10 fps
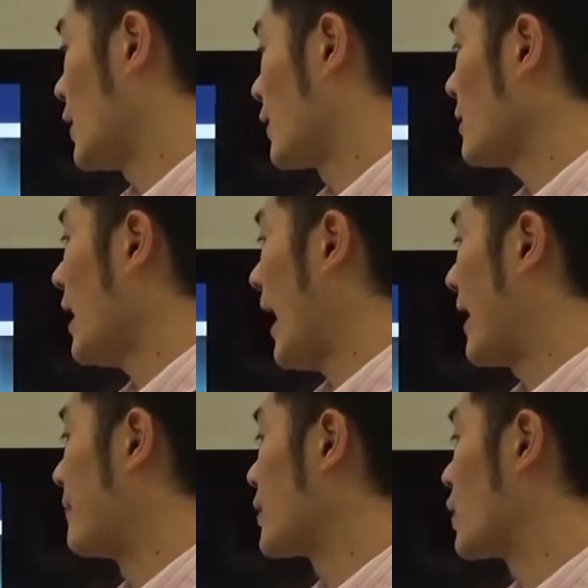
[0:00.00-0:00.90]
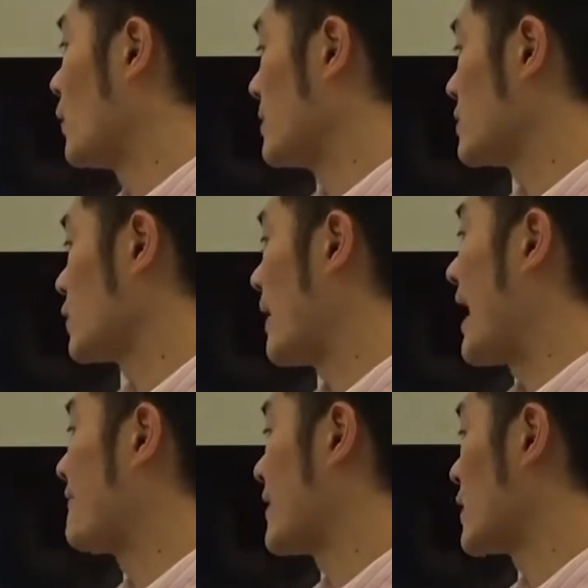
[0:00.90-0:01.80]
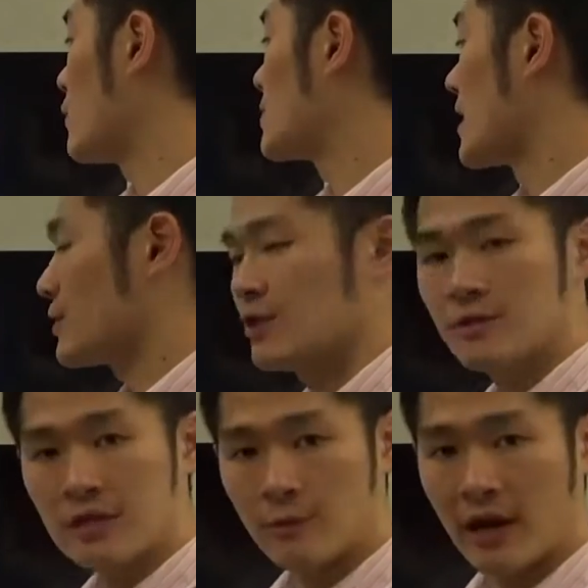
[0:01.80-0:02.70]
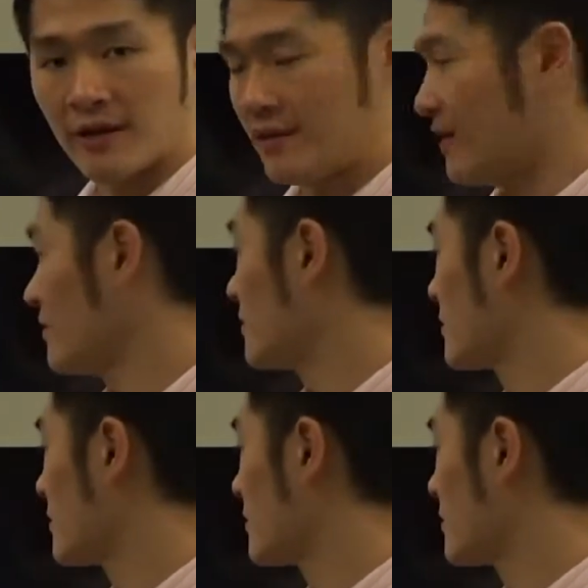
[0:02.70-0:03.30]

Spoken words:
here and going to FAQ section directly.